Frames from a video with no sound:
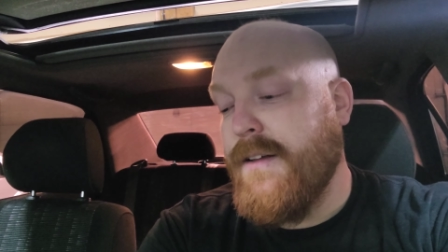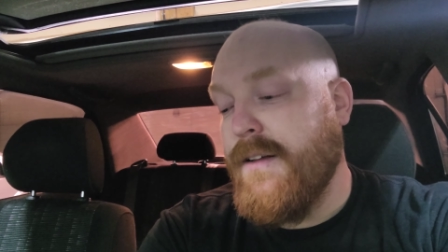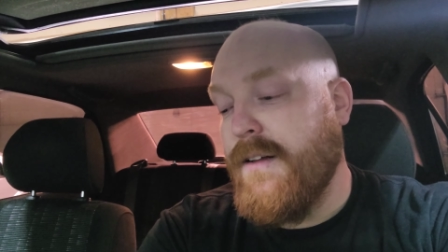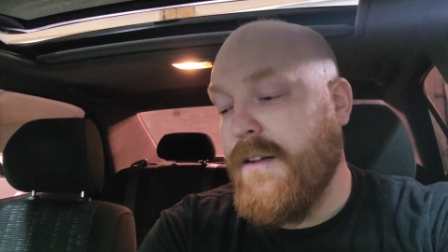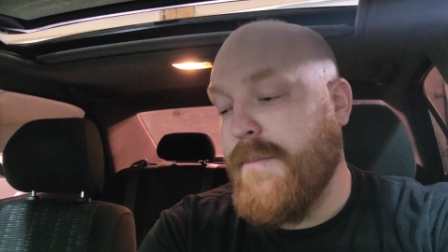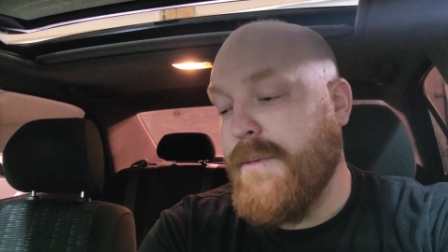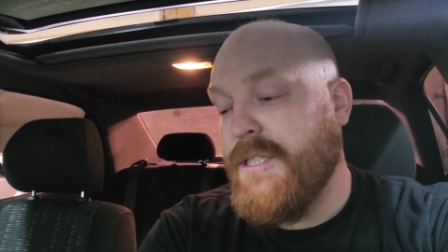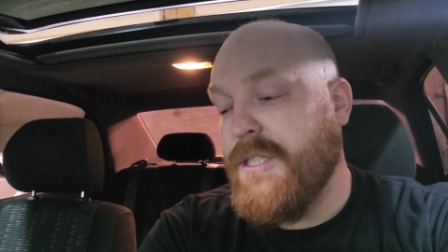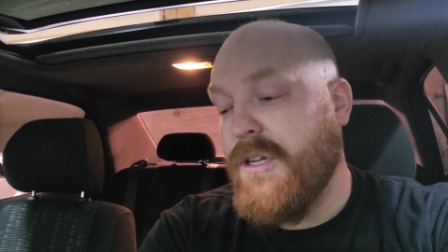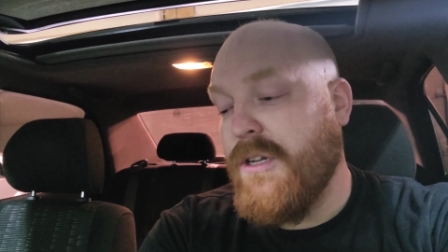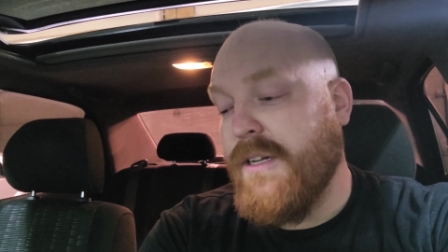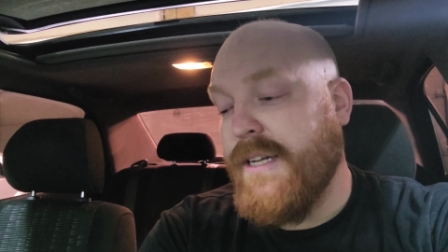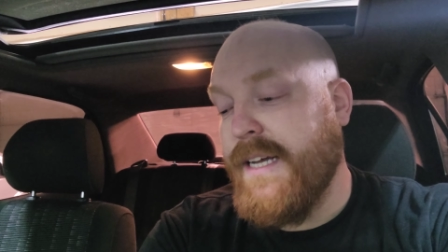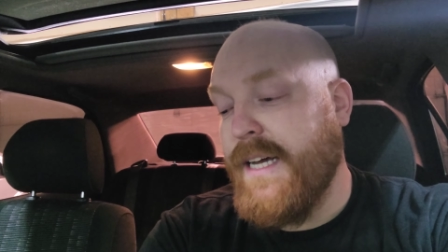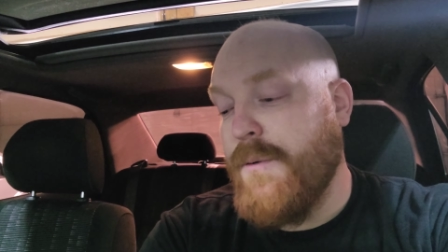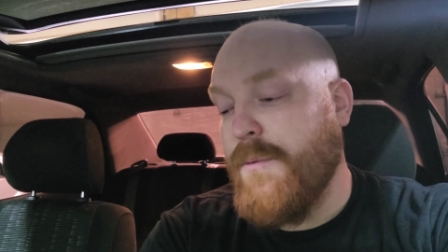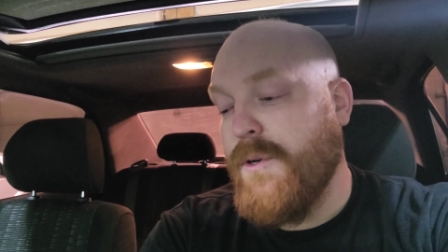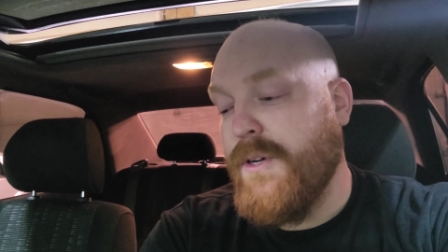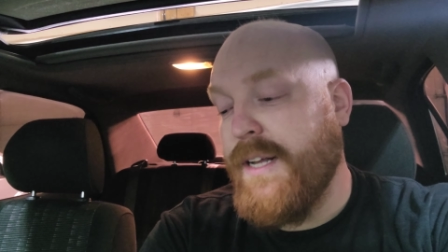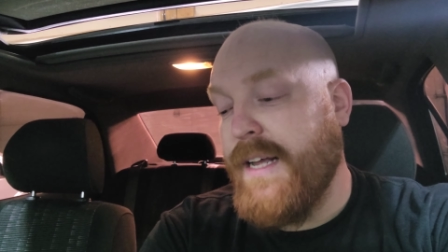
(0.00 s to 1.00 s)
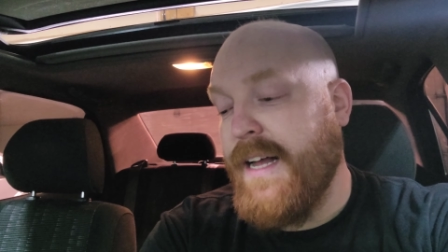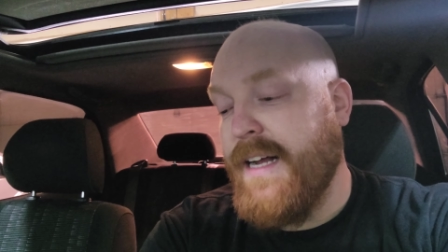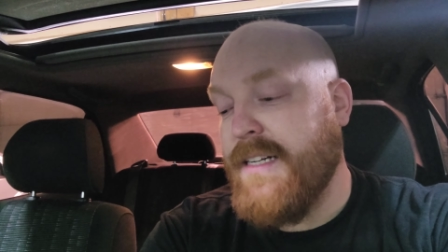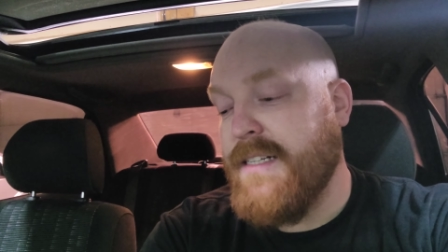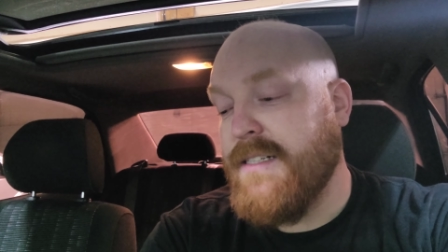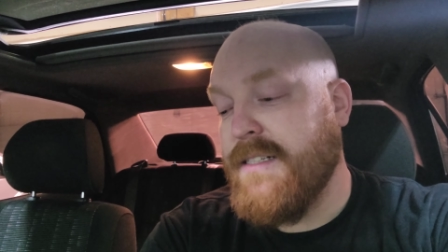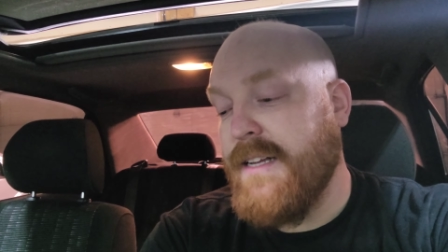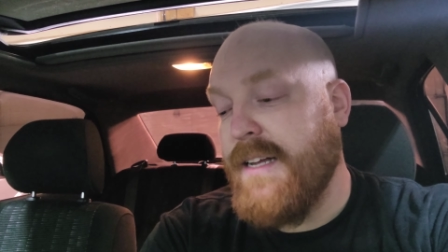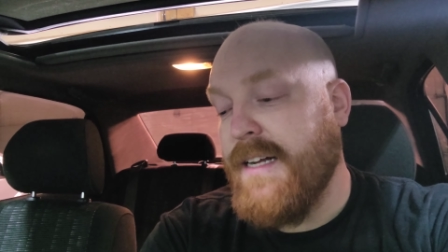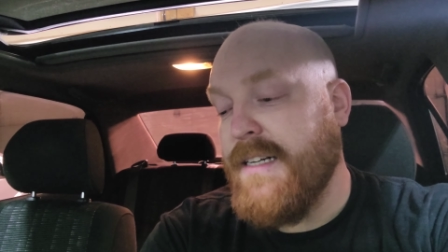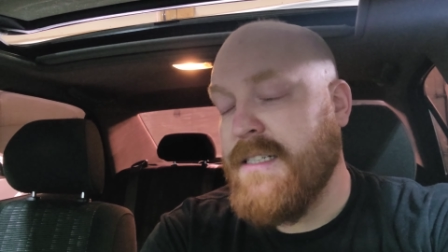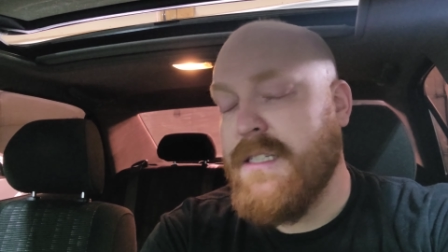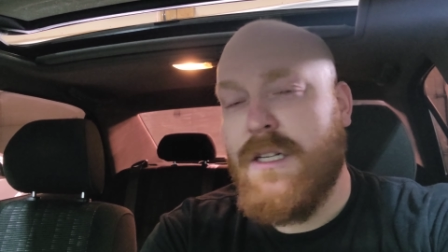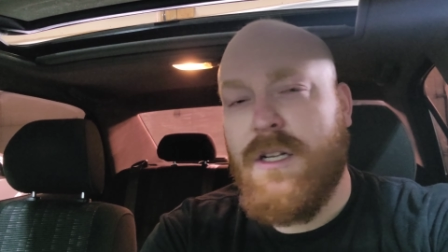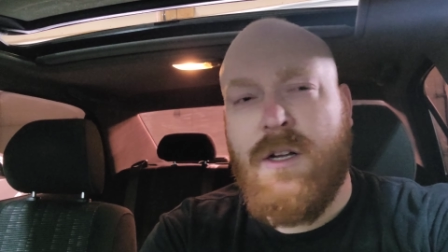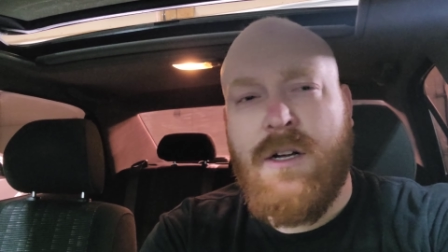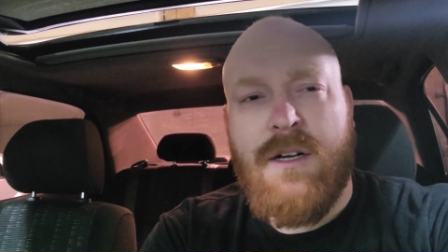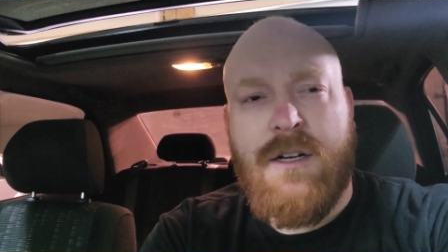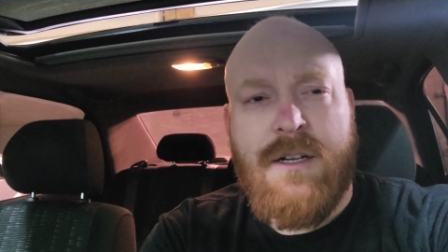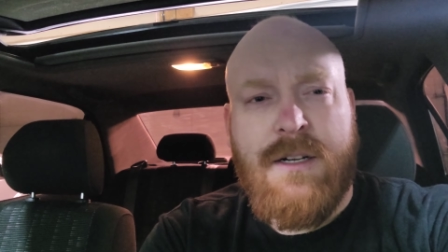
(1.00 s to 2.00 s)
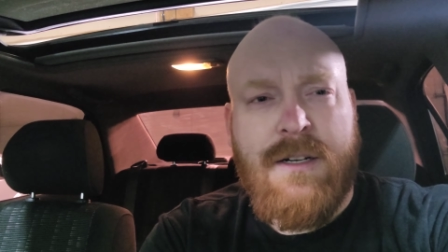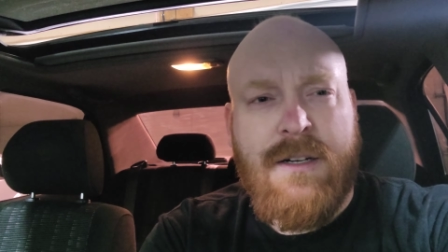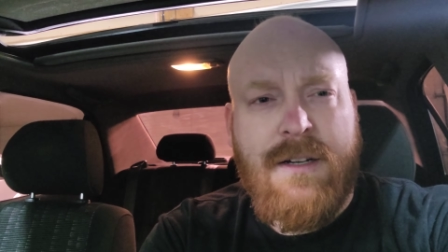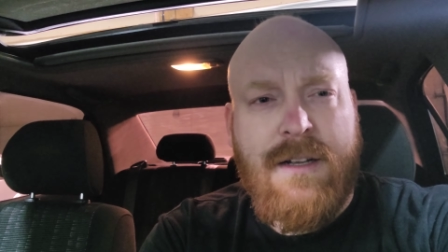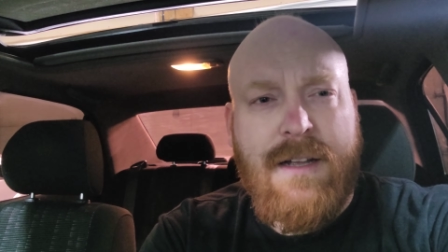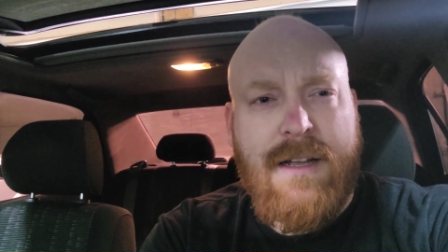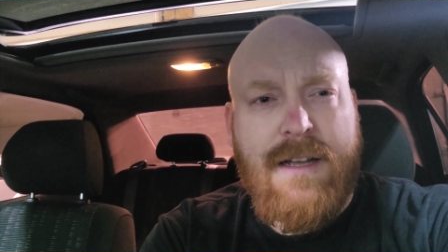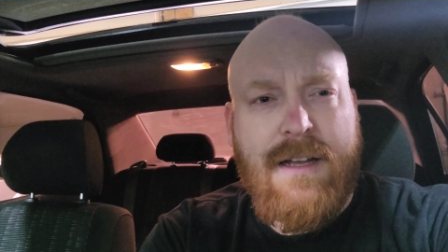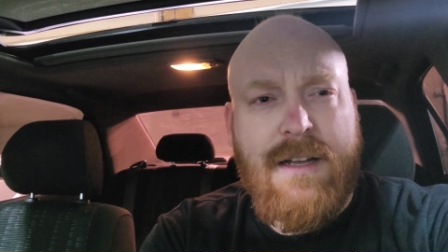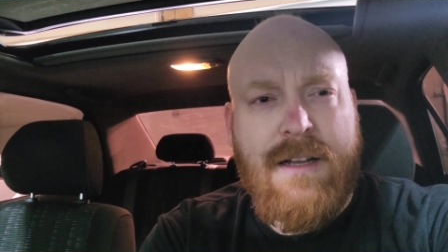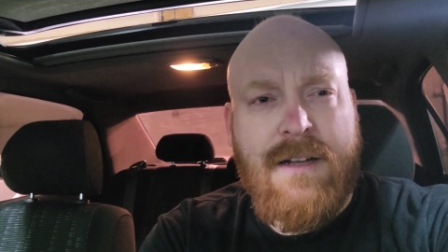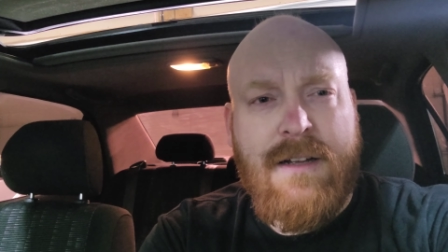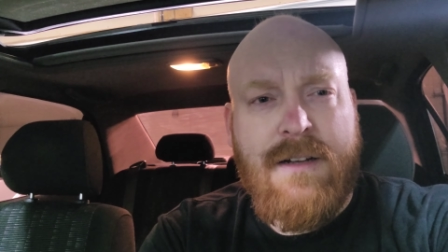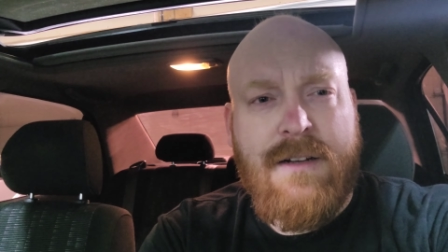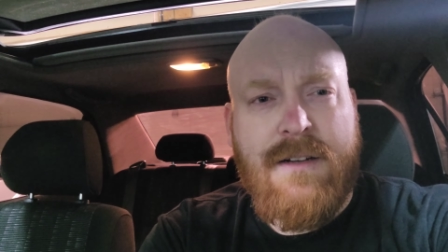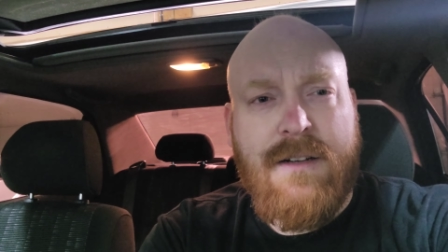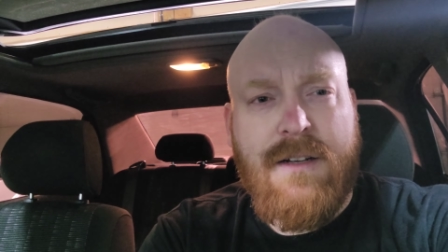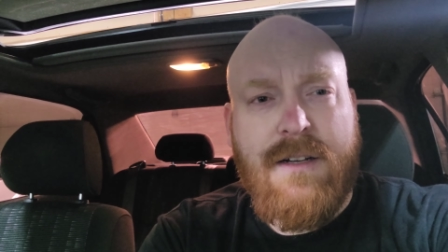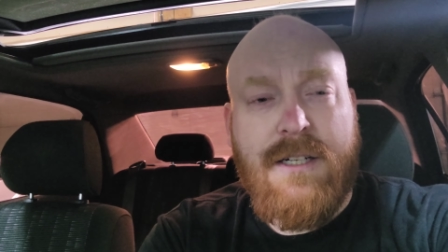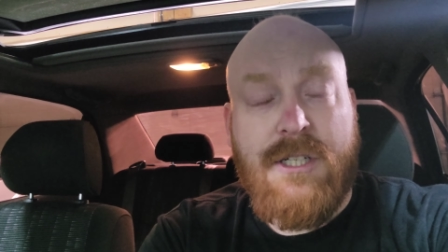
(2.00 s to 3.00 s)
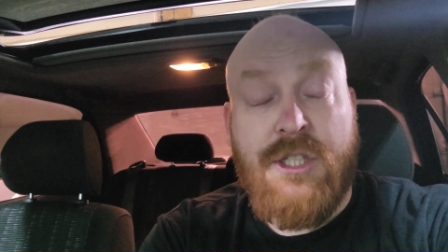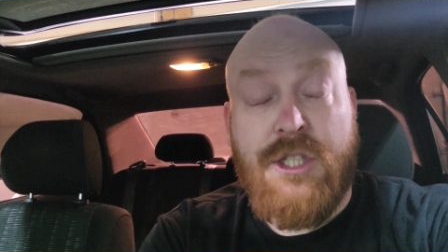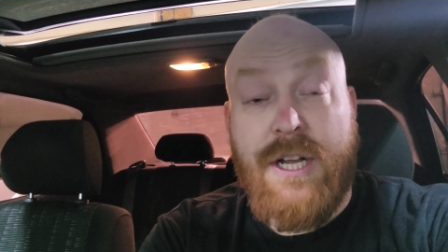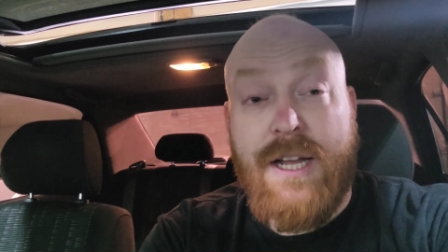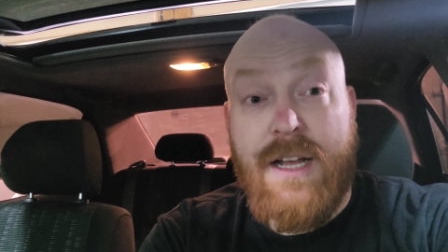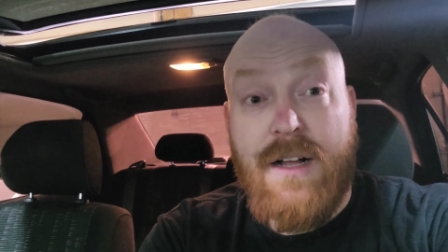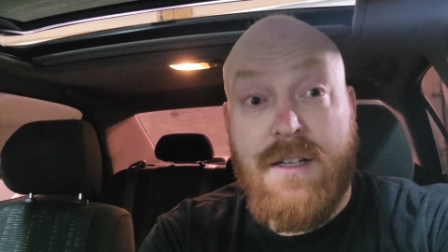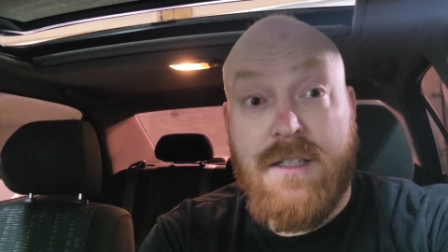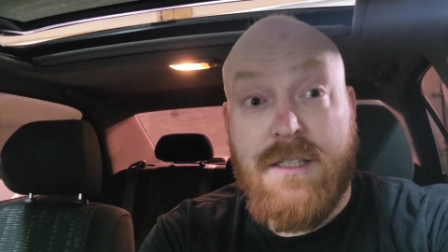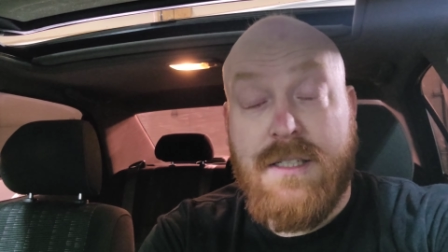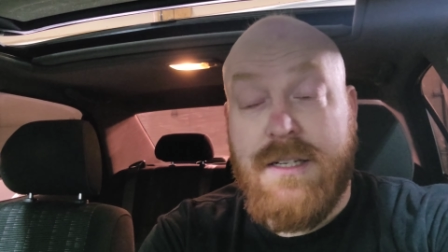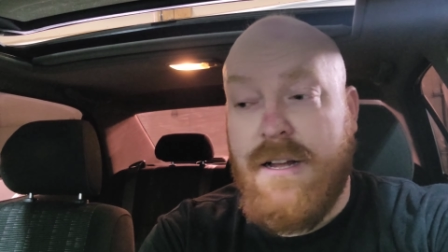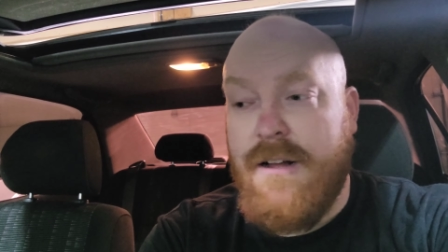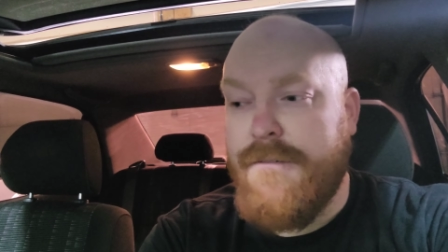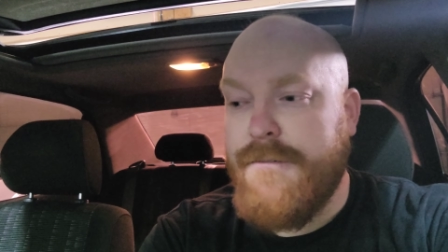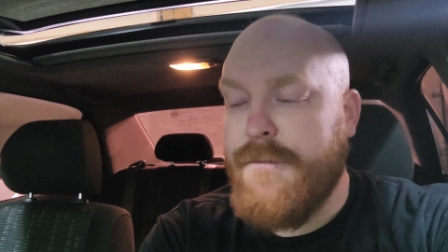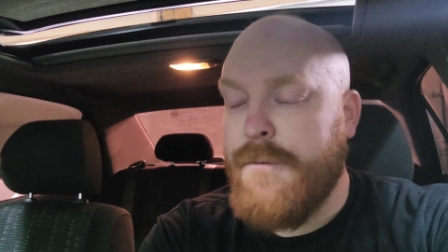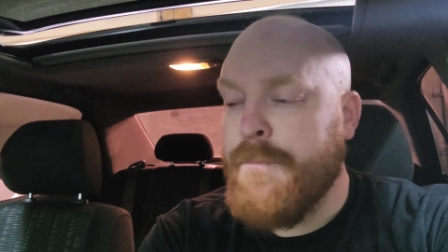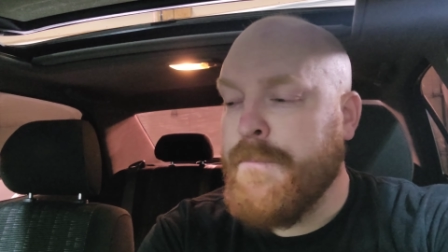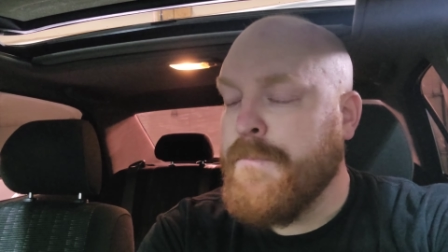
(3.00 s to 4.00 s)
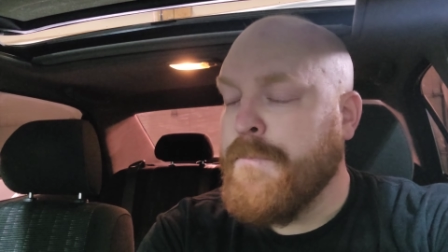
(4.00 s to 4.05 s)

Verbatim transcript: Um, it's all Kenwood X Excelon and uh, JL stuff.